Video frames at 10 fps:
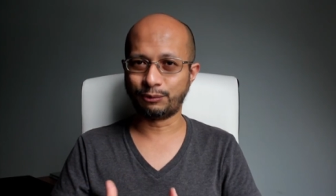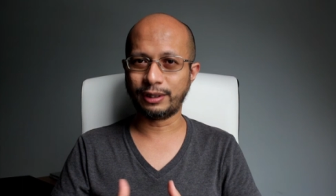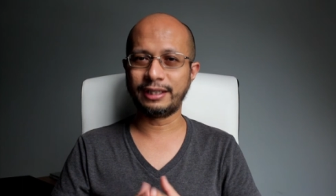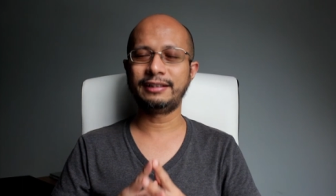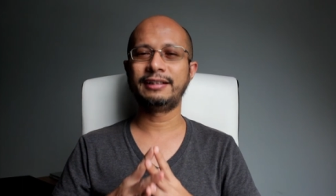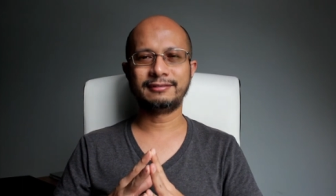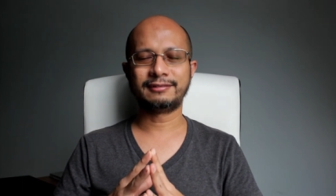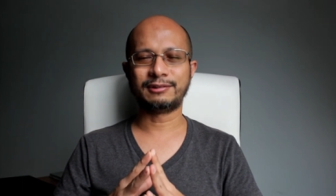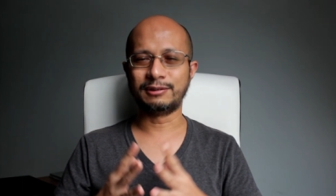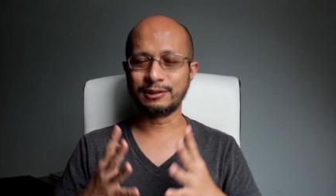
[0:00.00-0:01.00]

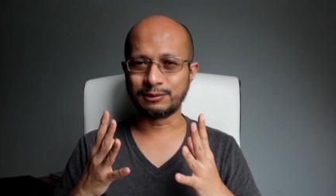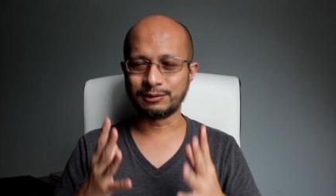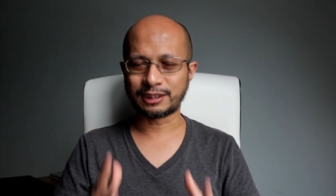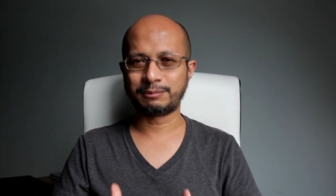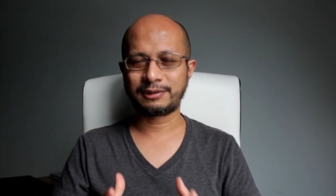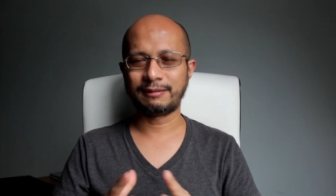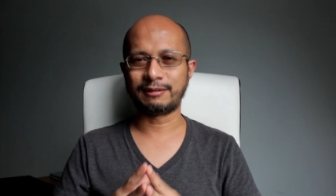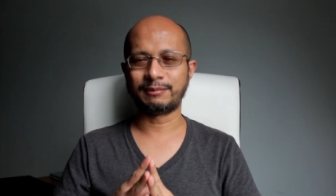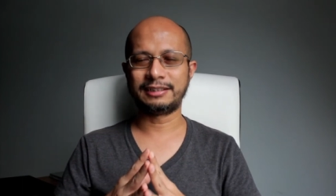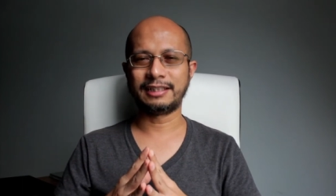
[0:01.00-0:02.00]
To those who subscribe
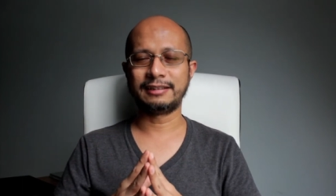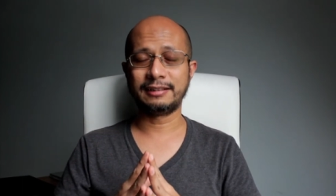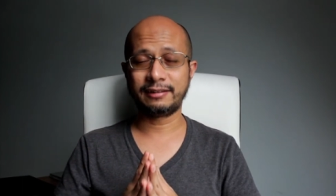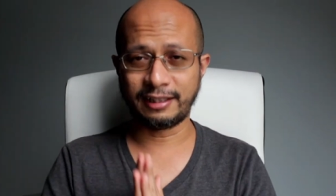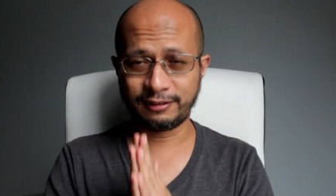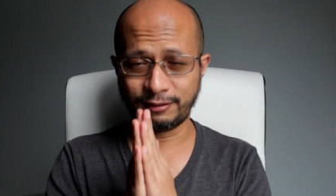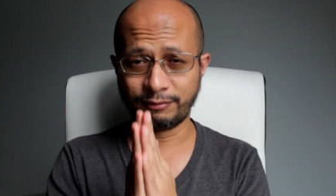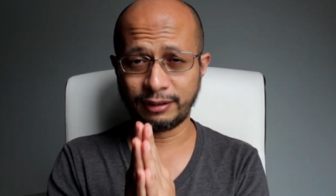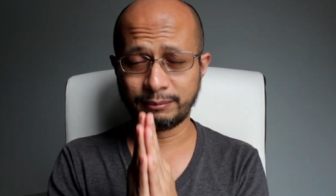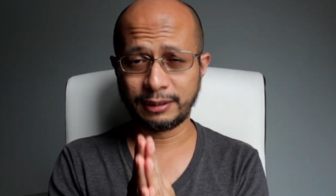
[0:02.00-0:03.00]
to my channel, thank you
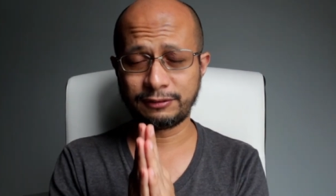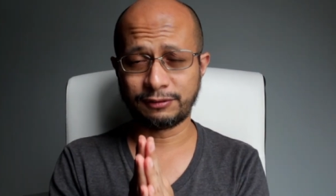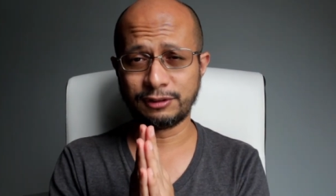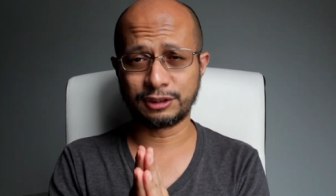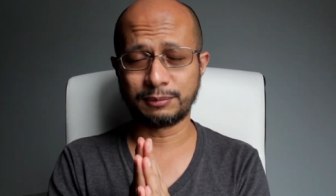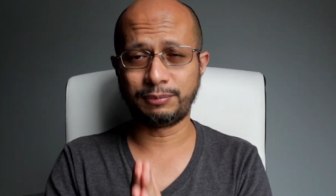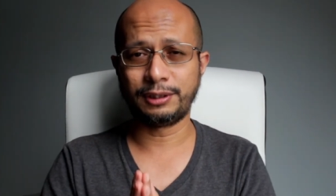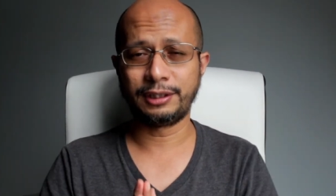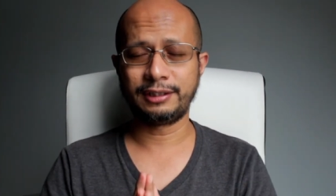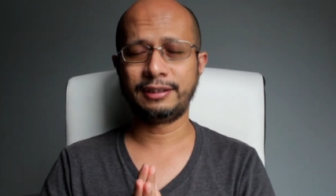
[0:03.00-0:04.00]
very much for your
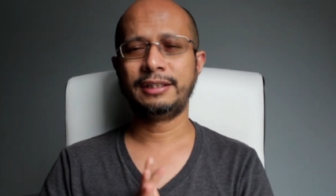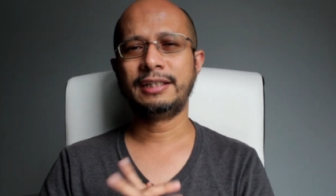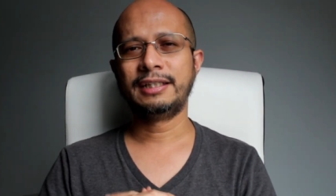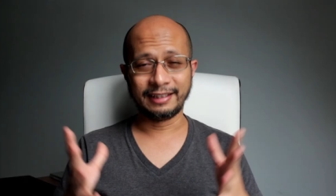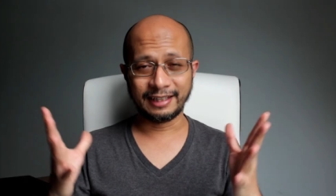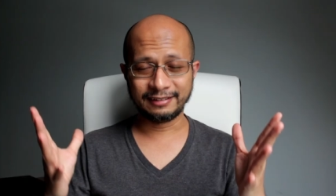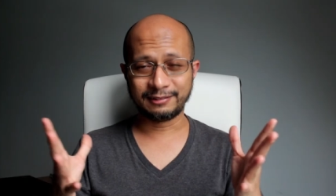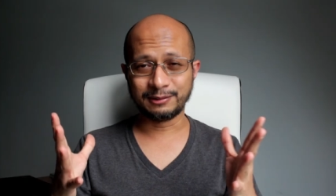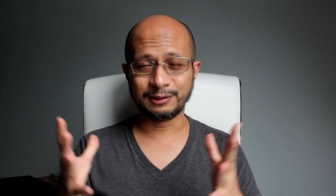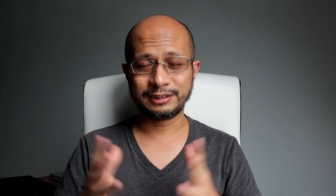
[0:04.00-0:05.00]
support. Dan
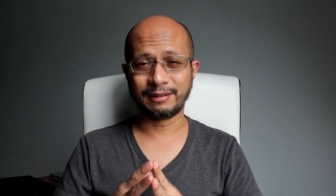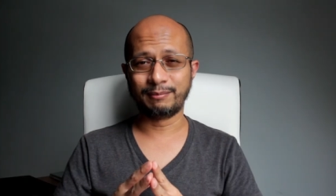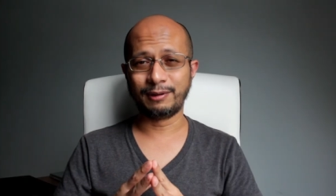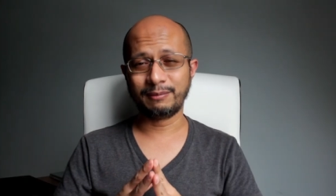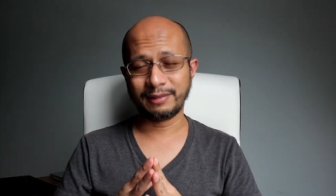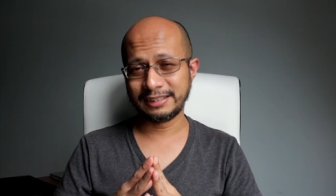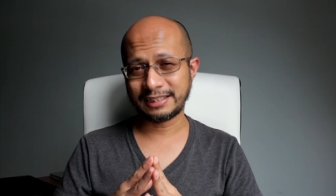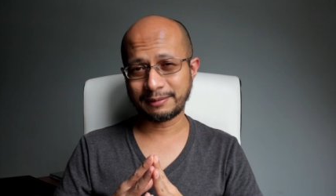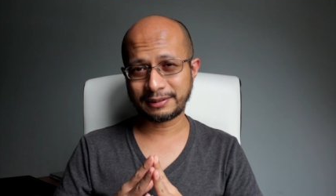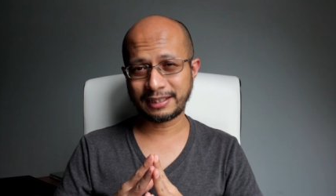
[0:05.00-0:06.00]
to those yang belum lagi
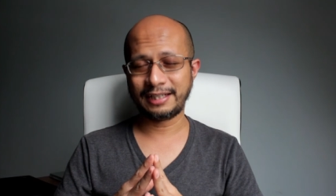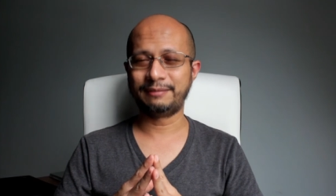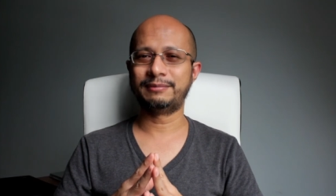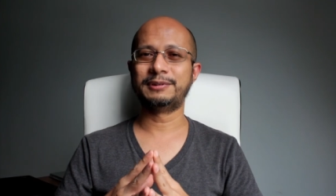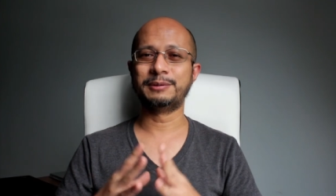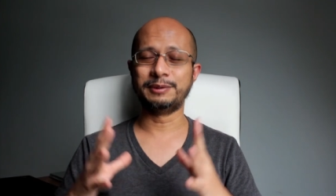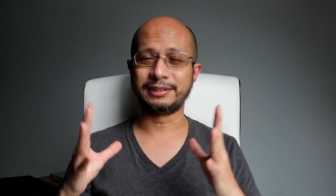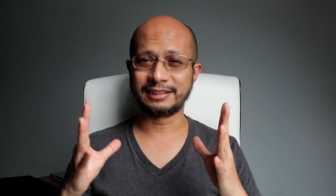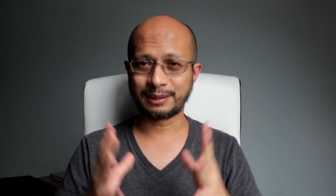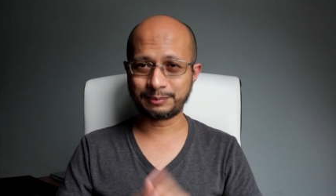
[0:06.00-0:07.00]
subscribe, hope you
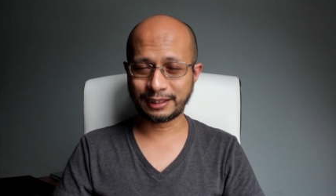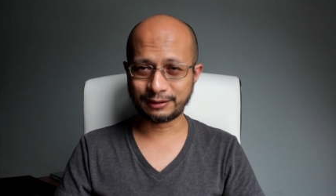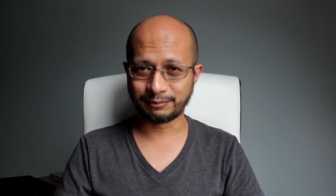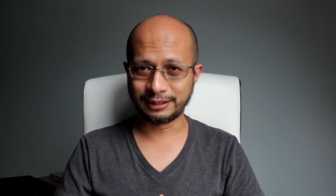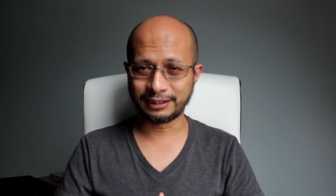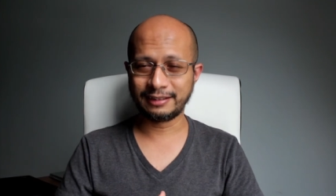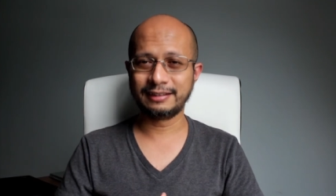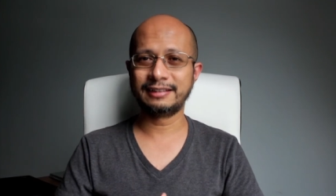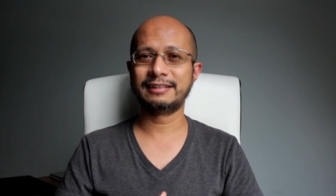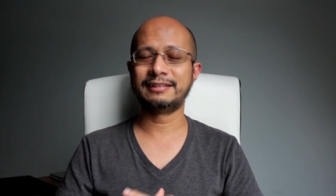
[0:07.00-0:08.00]
can subscribe to my
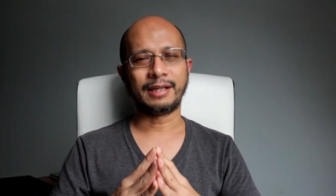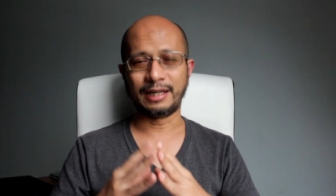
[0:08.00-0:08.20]
channel.